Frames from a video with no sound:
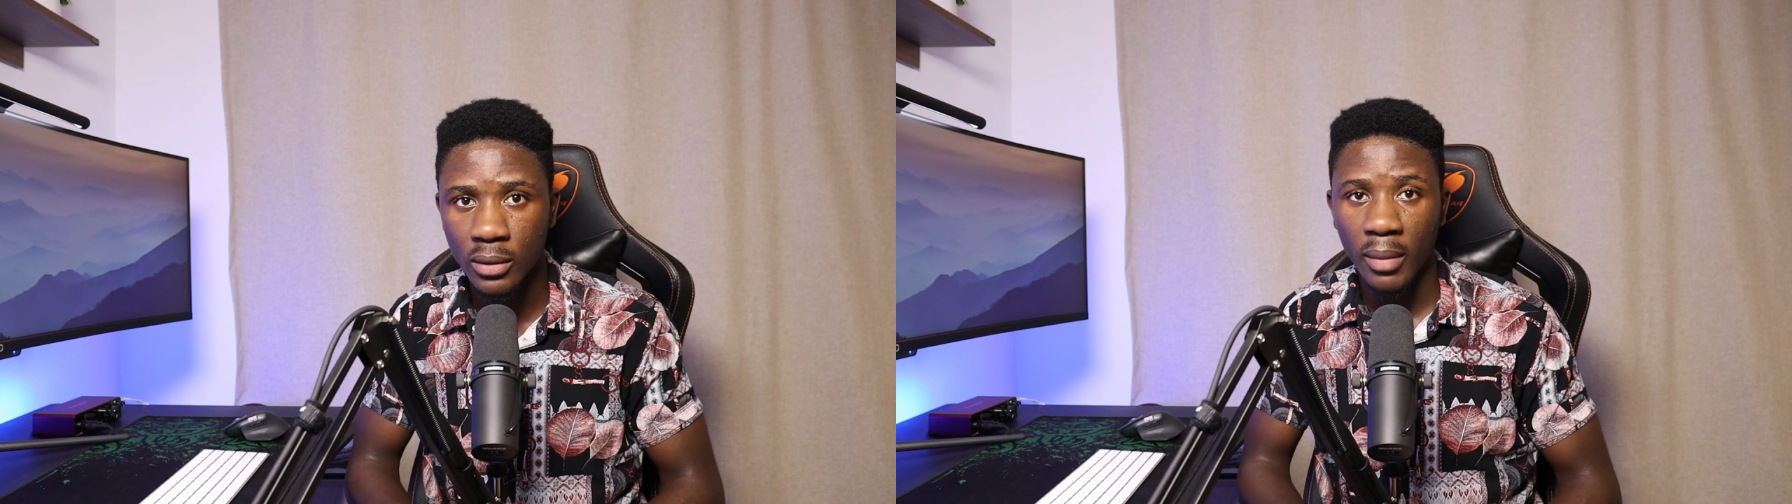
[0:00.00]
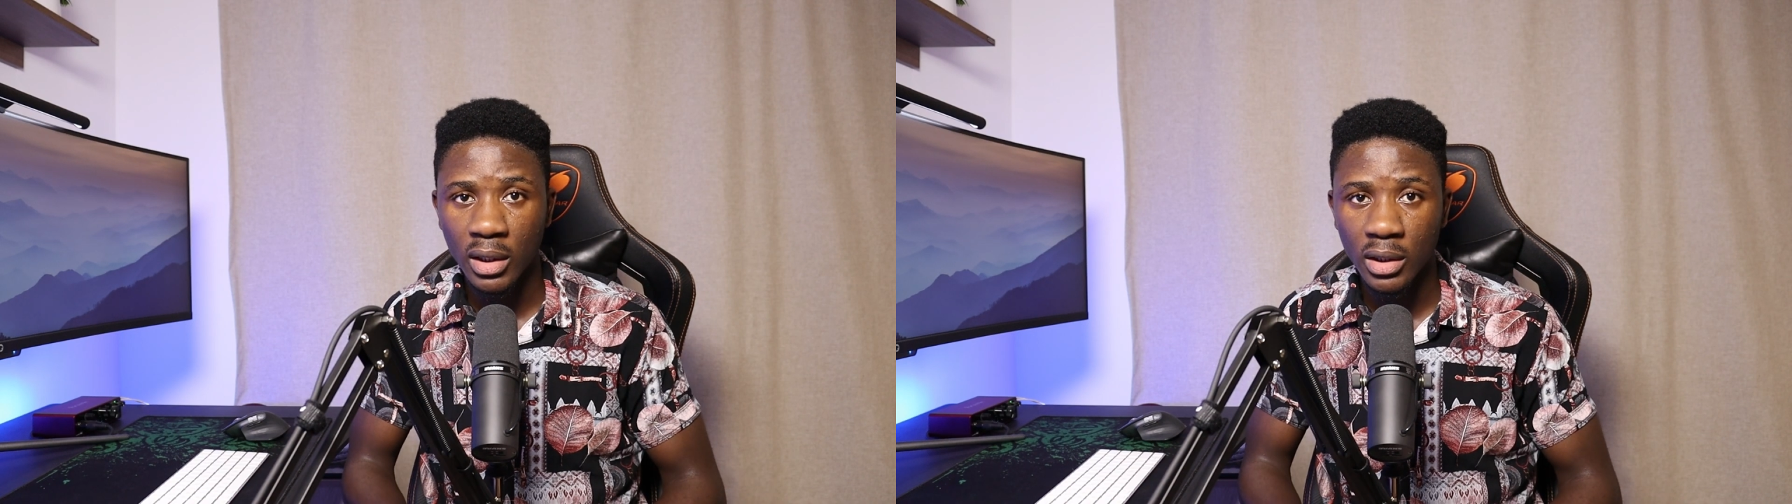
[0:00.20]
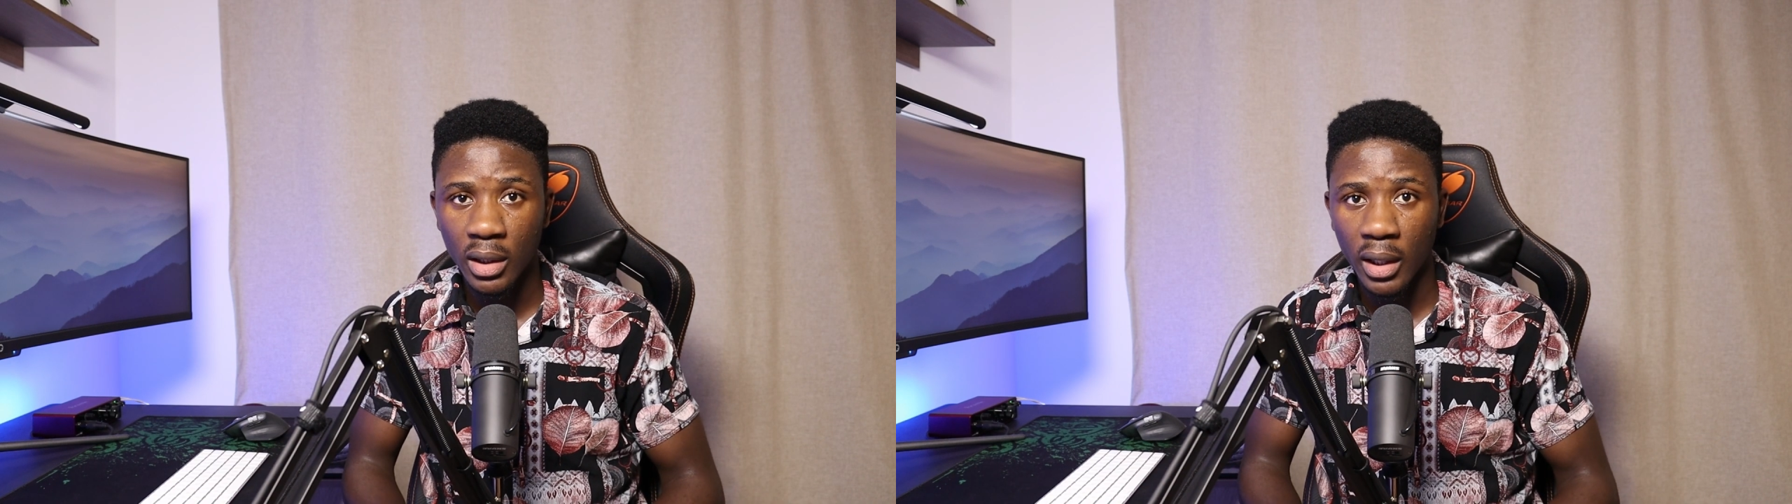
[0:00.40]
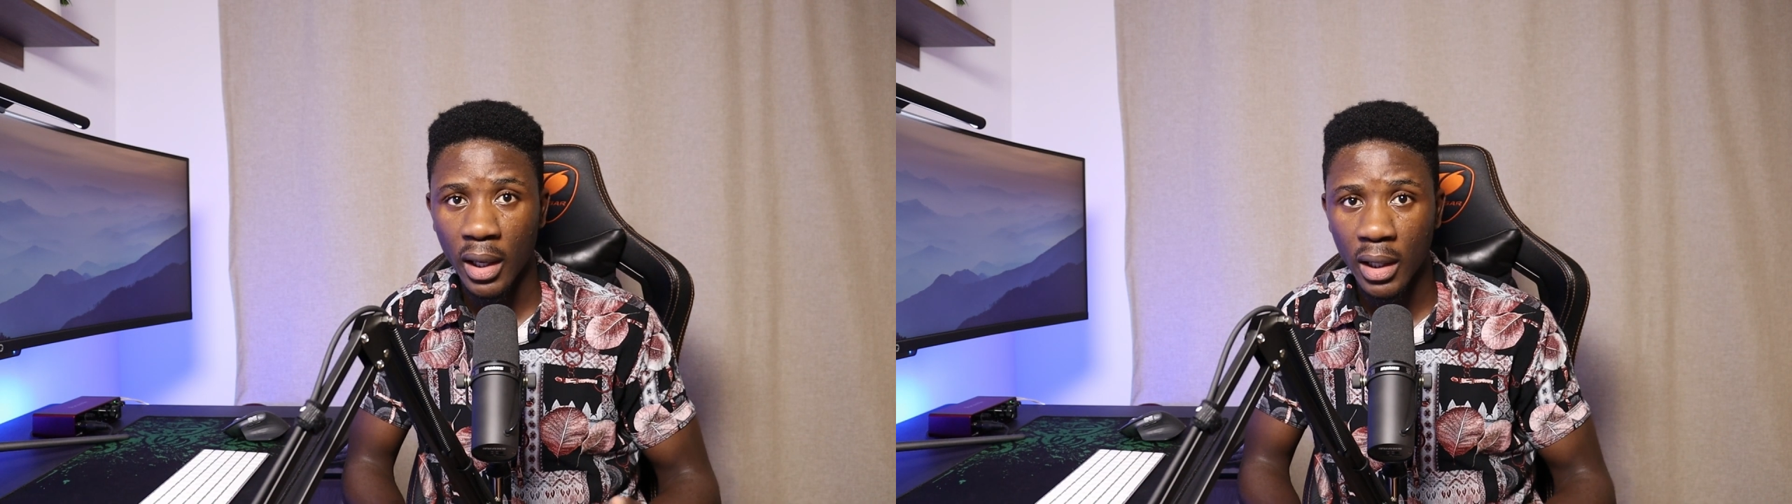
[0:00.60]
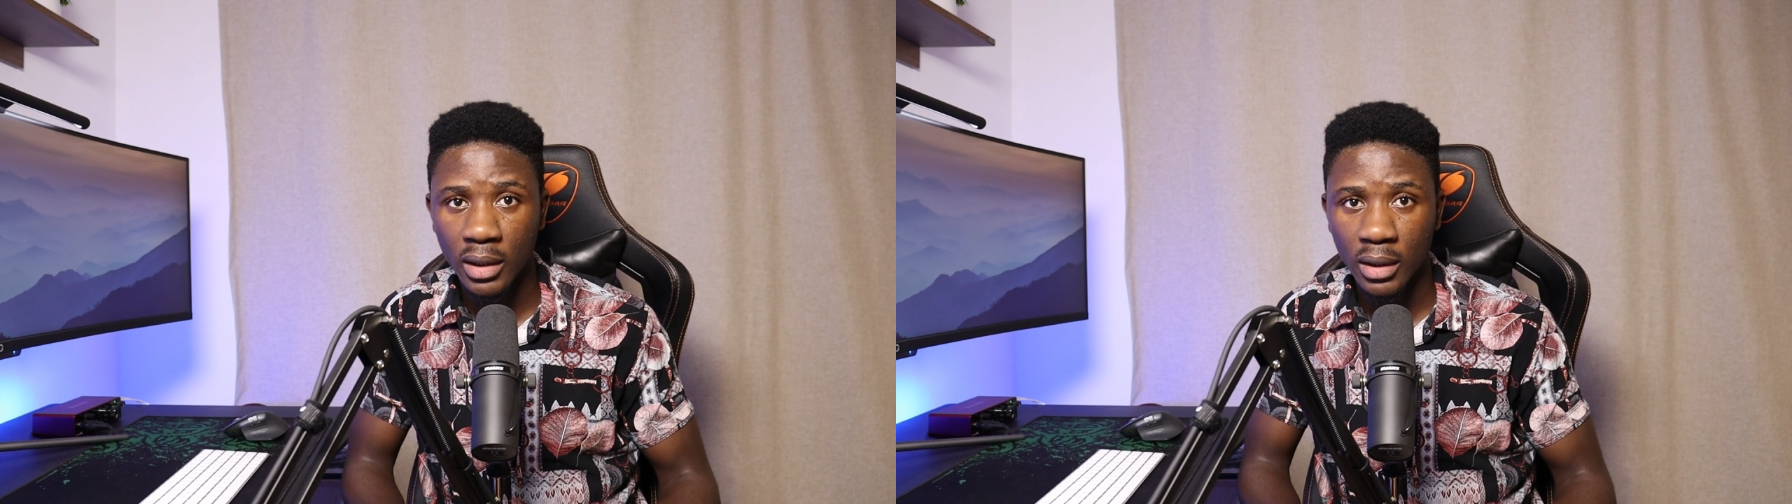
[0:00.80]
Imagine a
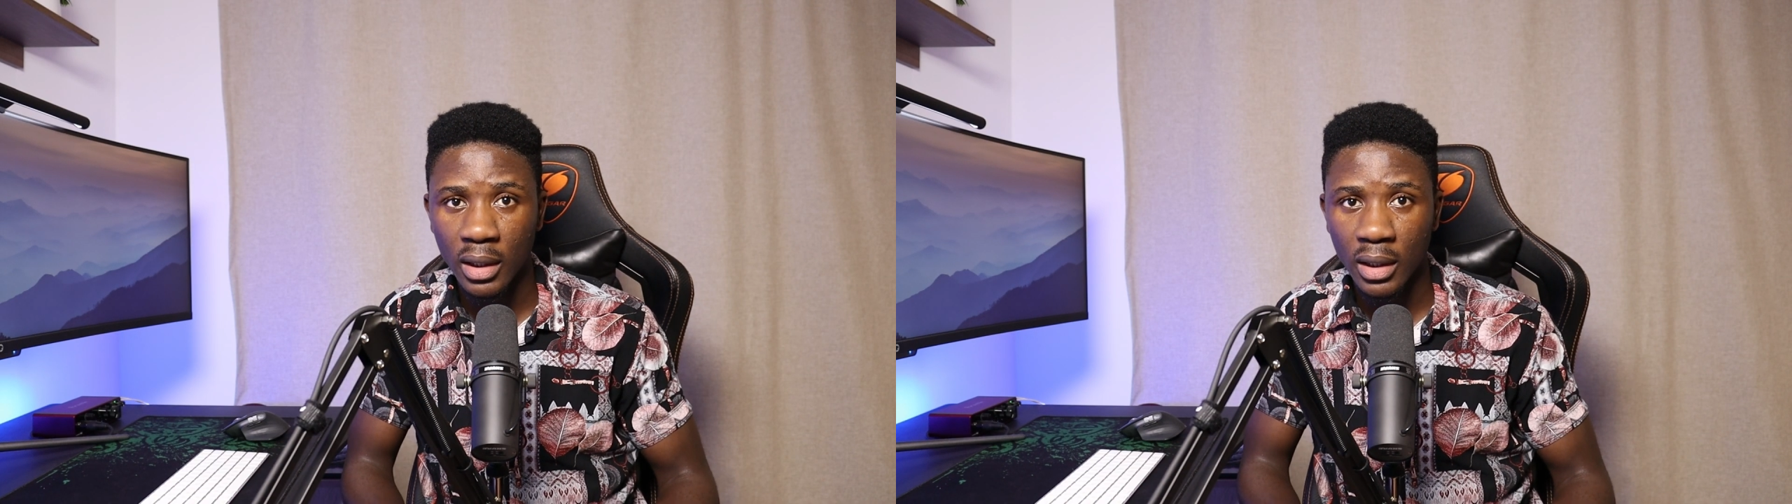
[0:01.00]
heading